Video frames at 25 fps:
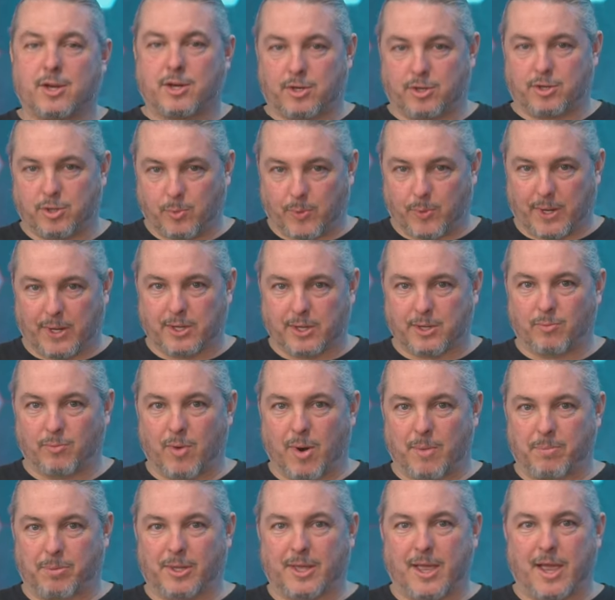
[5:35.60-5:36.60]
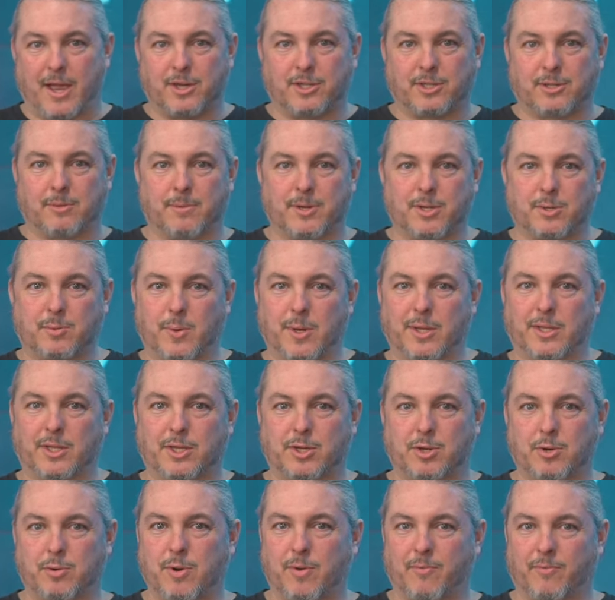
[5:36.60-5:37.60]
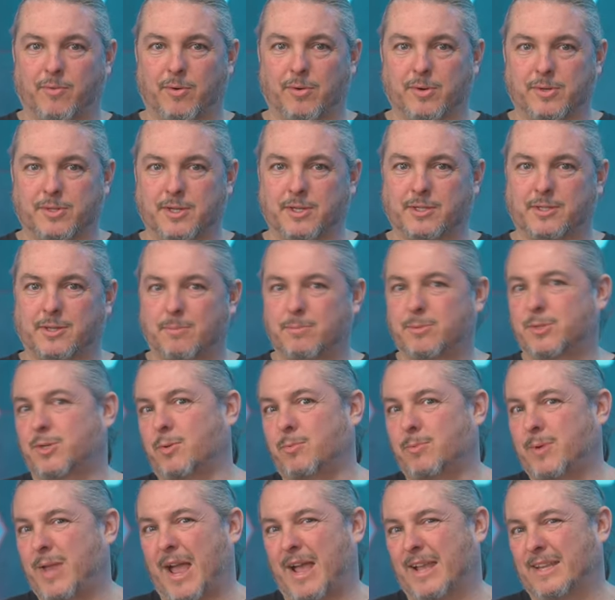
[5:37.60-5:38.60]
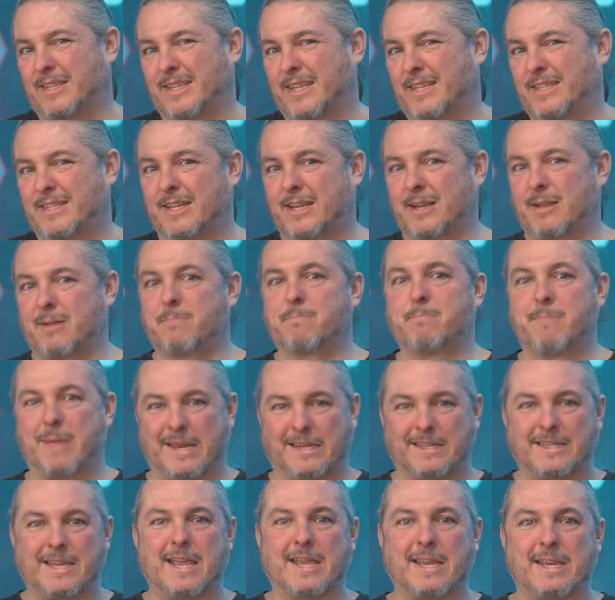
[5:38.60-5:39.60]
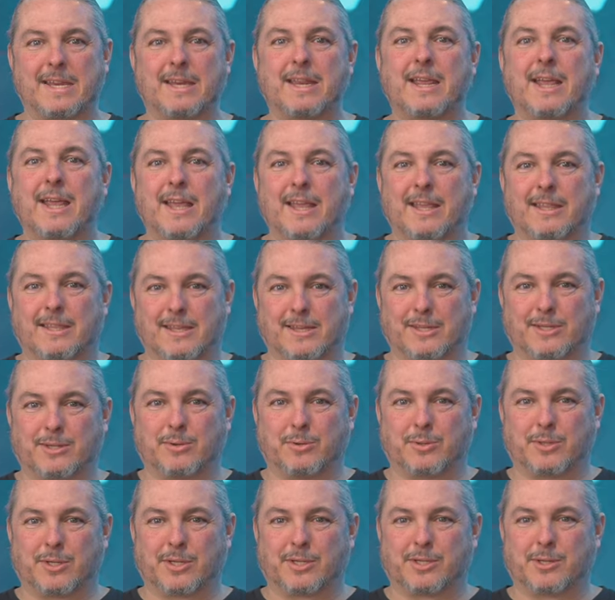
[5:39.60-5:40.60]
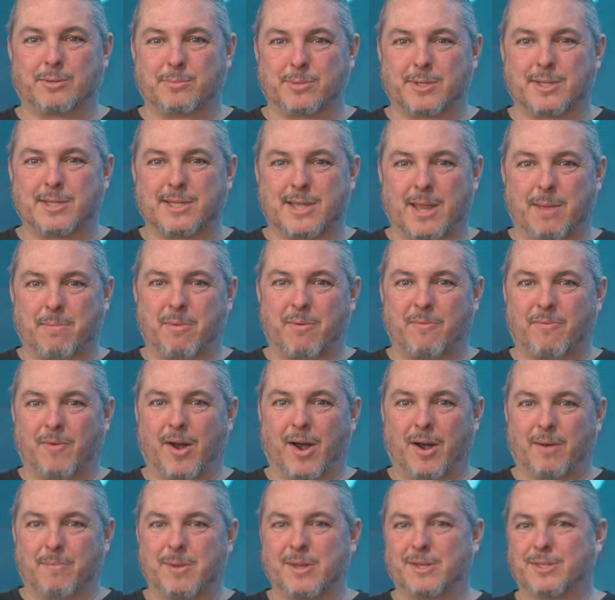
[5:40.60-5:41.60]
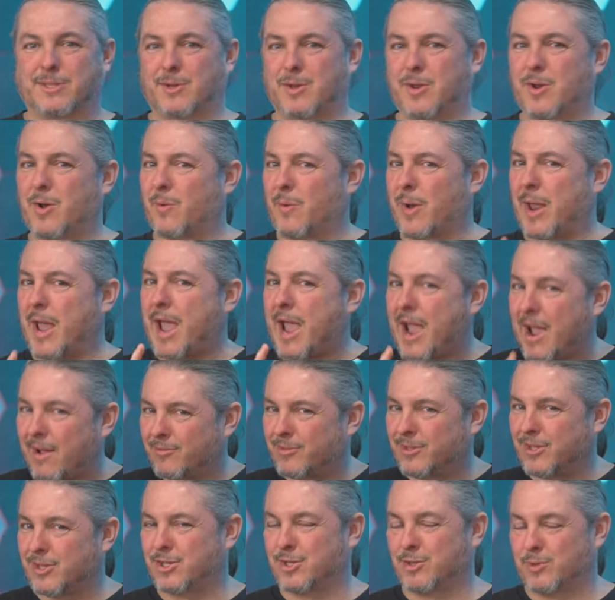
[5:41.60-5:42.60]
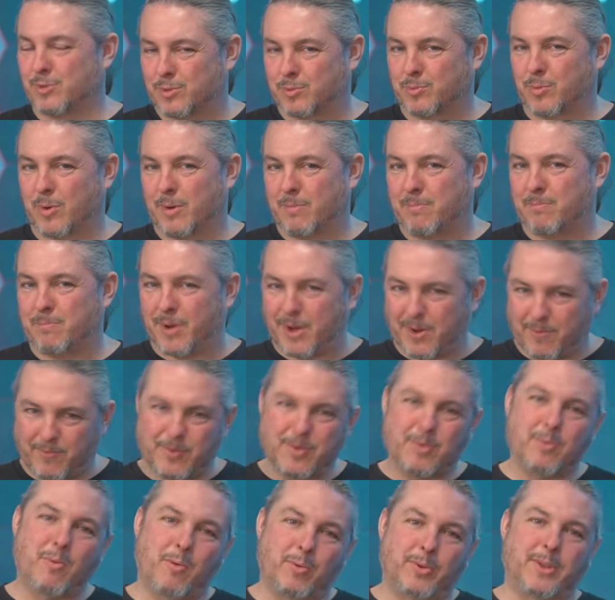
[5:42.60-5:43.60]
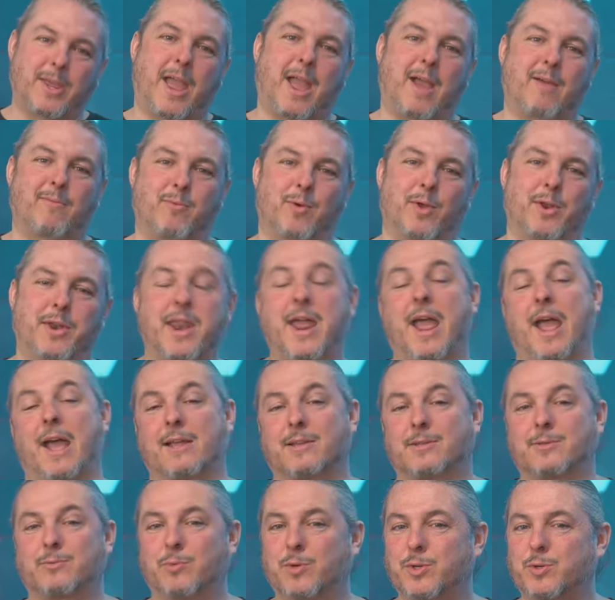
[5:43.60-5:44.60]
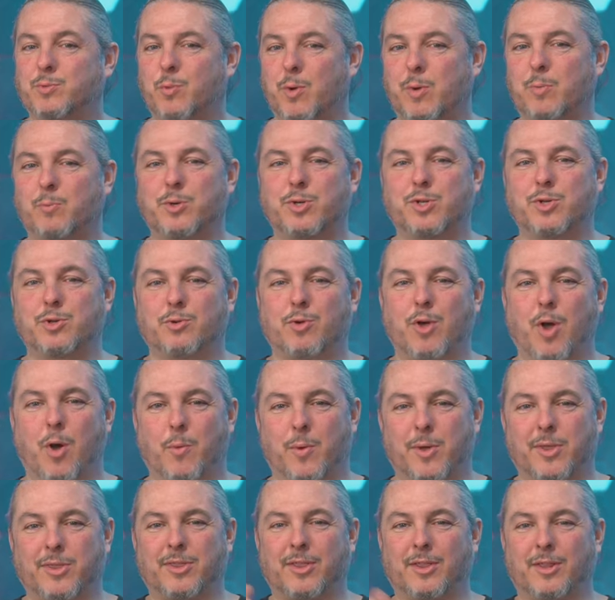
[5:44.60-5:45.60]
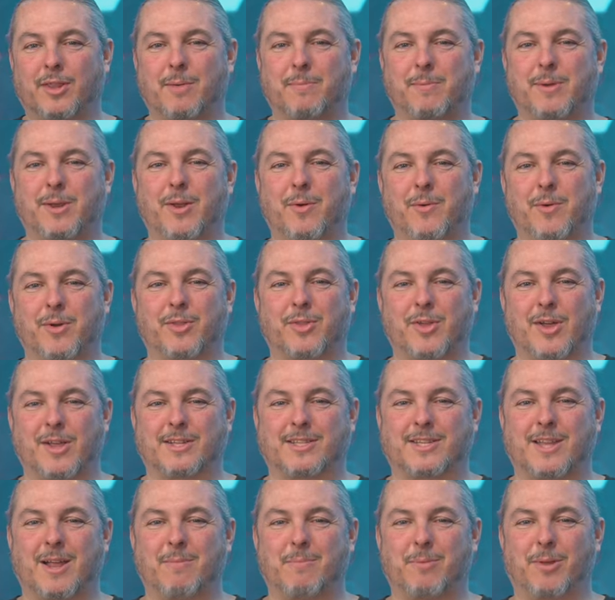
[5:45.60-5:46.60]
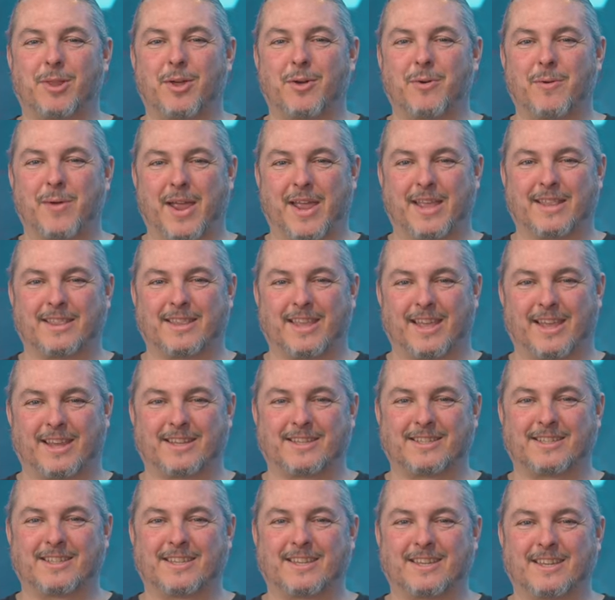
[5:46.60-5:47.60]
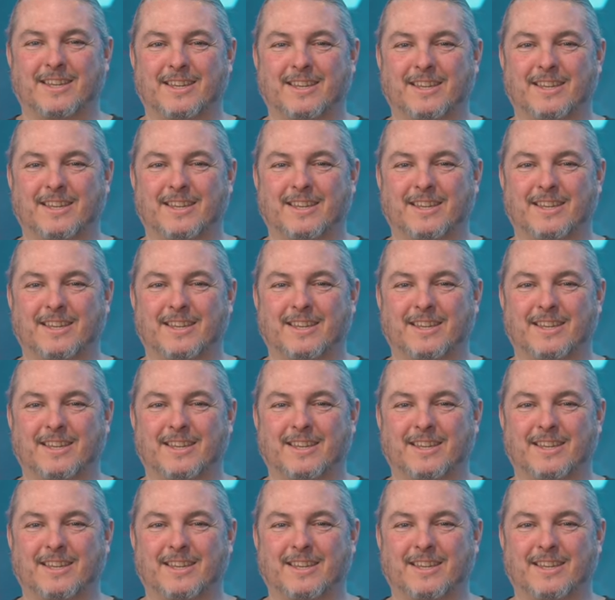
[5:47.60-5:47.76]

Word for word: doing replication between the two different systems. So yeah, it's easy to maintain these two systems in the same environment. So you don't have to choose one. But if you only have one NAS, which one would you go with? Let me know your thoughts down below and thanks.